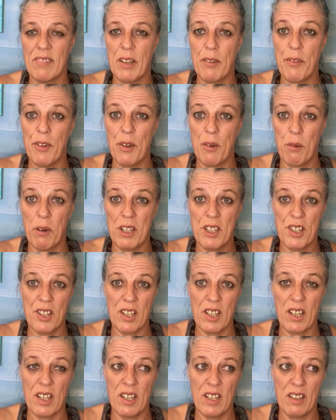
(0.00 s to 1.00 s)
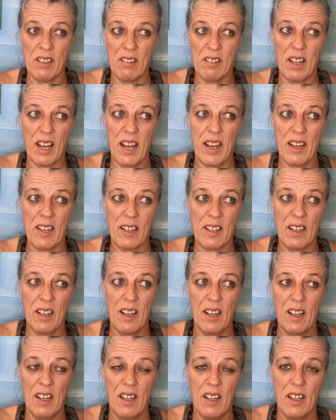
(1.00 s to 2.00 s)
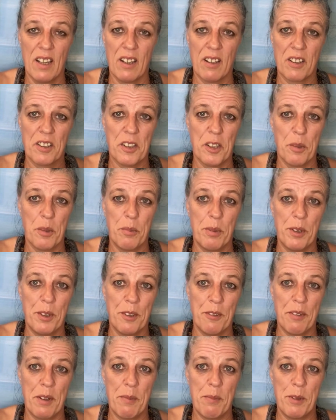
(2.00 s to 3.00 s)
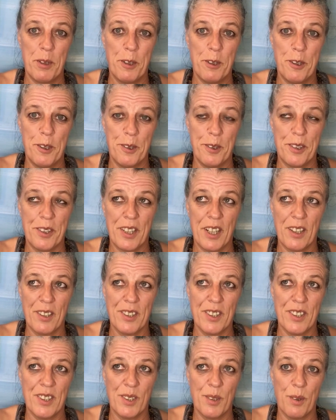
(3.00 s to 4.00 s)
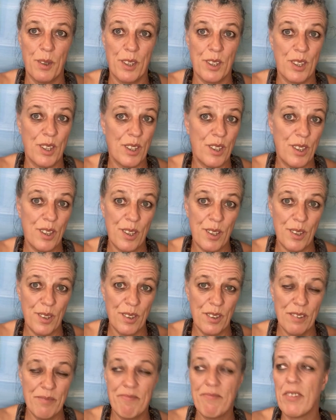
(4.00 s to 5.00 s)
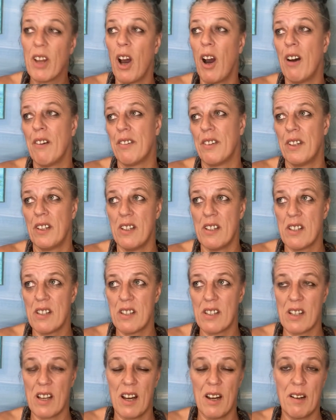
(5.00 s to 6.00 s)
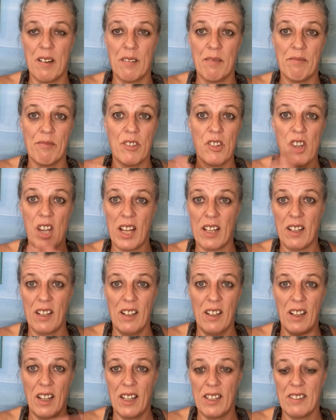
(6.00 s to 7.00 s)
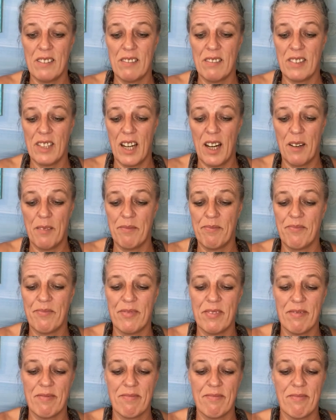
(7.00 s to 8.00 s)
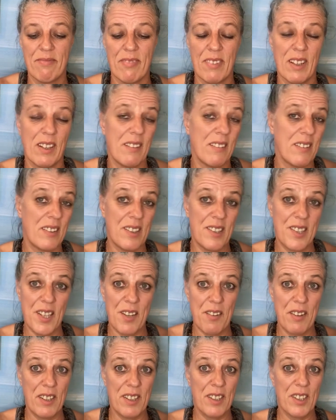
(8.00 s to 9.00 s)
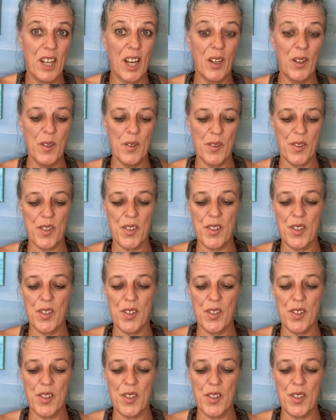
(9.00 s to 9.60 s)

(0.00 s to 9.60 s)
If you're watching in like October, November 2022 of this channel, and we'll see where it goes.